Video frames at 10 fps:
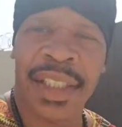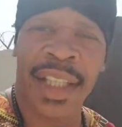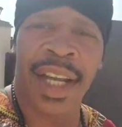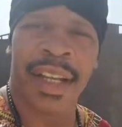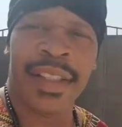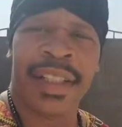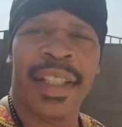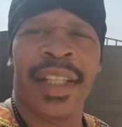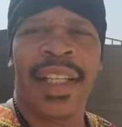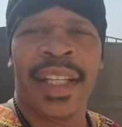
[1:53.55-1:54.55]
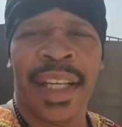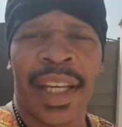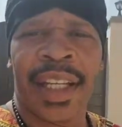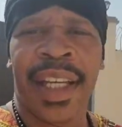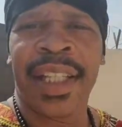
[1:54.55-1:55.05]

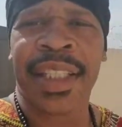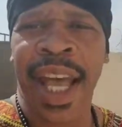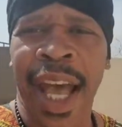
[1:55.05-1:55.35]
It is